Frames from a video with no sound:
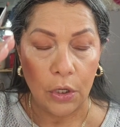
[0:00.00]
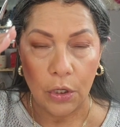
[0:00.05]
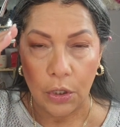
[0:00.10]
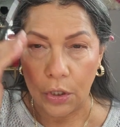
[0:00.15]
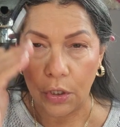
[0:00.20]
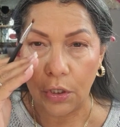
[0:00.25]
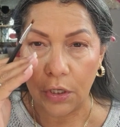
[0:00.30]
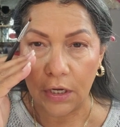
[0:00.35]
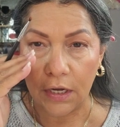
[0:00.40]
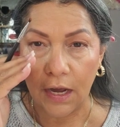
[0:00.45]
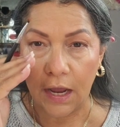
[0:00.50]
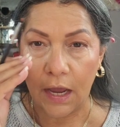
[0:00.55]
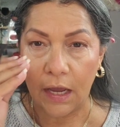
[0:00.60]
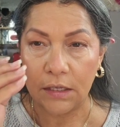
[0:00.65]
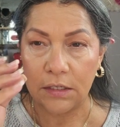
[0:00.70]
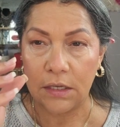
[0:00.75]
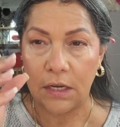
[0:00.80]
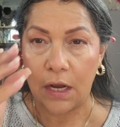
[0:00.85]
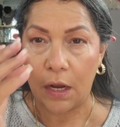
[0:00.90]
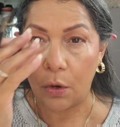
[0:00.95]
hooded
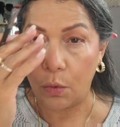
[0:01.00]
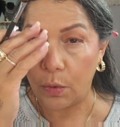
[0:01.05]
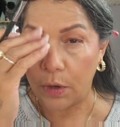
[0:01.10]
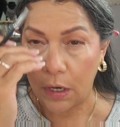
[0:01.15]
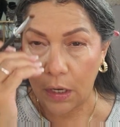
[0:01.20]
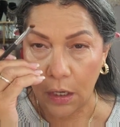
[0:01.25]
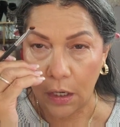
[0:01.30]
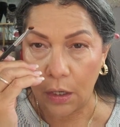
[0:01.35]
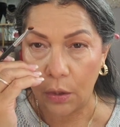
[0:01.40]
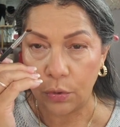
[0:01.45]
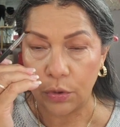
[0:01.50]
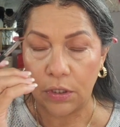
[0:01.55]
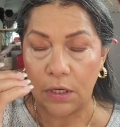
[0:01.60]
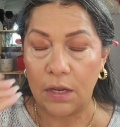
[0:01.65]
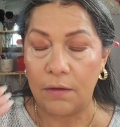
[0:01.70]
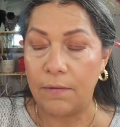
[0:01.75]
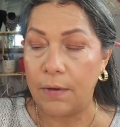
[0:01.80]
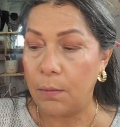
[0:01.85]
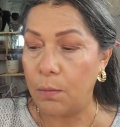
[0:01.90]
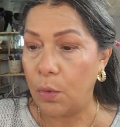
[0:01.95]
eyes, and I don't want to close it
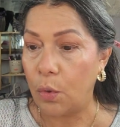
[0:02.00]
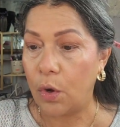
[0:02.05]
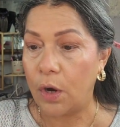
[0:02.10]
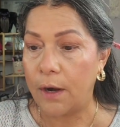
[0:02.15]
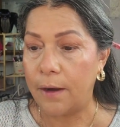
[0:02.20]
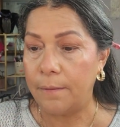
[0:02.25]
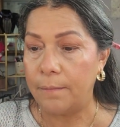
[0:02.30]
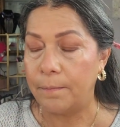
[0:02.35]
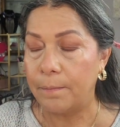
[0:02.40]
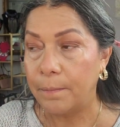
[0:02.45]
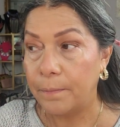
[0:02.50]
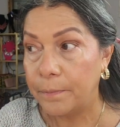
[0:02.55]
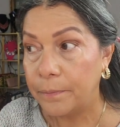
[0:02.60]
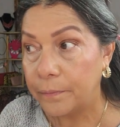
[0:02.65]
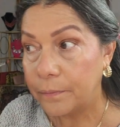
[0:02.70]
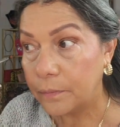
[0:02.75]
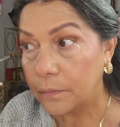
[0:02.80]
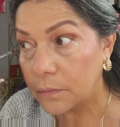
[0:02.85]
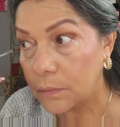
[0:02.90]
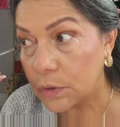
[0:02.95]
even more.
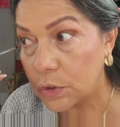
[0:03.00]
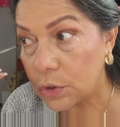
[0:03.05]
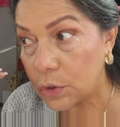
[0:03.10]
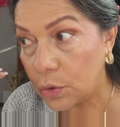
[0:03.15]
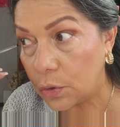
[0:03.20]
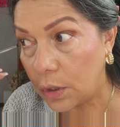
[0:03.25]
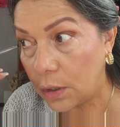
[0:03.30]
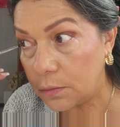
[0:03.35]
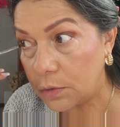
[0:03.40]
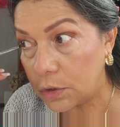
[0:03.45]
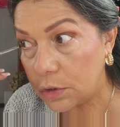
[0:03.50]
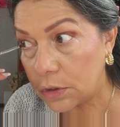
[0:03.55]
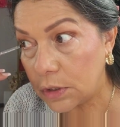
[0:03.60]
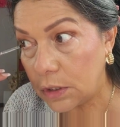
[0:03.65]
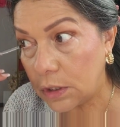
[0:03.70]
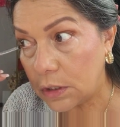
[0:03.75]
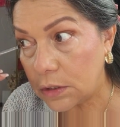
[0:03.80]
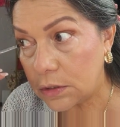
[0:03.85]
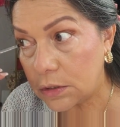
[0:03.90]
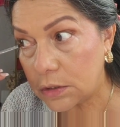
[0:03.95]
So I'm just
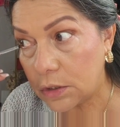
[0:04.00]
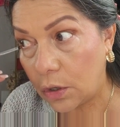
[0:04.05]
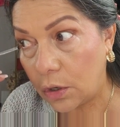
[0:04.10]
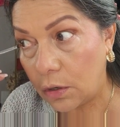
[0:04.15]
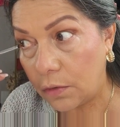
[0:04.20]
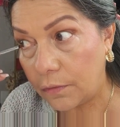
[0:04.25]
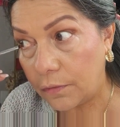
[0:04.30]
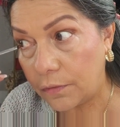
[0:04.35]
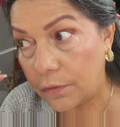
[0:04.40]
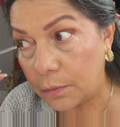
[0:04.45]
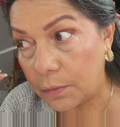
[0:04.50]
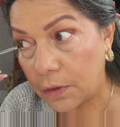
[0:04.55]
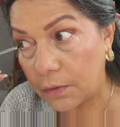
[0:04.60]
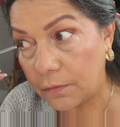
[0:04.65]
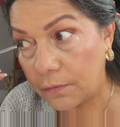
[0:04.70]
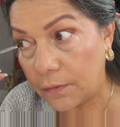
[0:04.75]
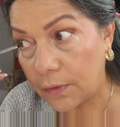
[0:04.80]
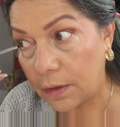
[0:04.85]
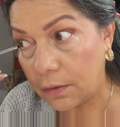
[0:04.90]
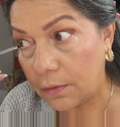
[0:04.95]
going to start from
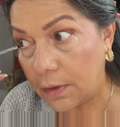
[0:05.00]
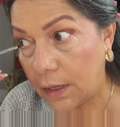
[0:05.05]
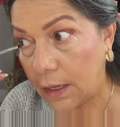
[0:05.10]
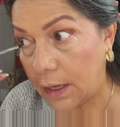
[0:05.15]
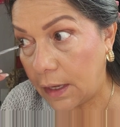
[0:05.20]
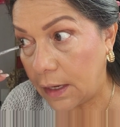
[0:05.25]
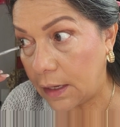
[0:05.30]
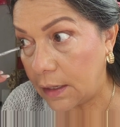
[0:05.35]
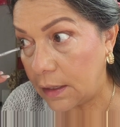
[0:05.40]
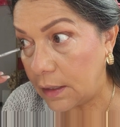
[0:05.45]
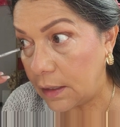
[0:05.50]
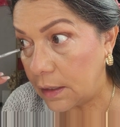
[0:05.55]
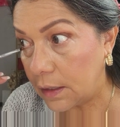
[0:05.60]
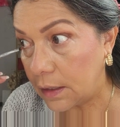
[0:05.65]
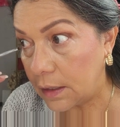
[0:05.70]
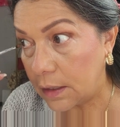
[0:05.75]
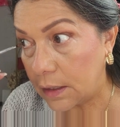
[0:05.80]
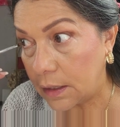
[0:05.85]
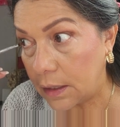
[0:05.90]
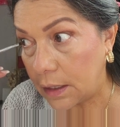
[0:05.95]
the very end,
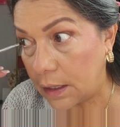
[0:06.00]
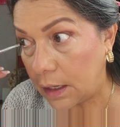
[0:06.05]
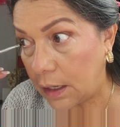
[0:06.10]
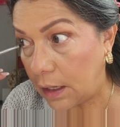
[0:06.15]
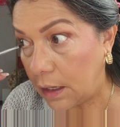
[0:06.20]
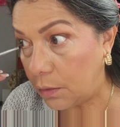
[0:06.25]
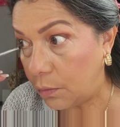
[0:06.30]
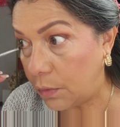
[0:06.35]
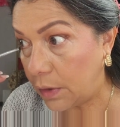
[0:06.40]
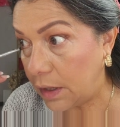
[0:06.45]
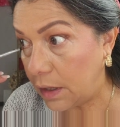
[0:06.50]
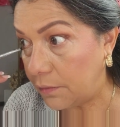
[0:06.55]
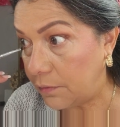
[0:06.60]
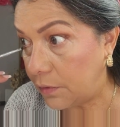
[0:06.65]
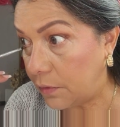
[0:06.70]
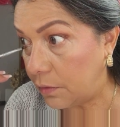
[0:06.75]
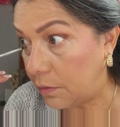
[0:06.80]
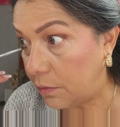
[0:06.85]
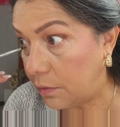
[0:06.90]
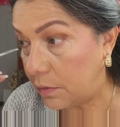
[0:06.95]
and
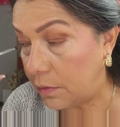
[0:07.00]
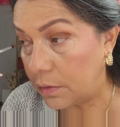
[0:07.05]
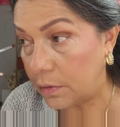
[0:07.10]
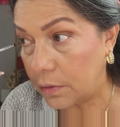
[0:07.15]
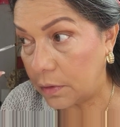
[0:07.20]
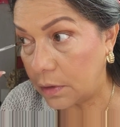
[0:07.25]
whatever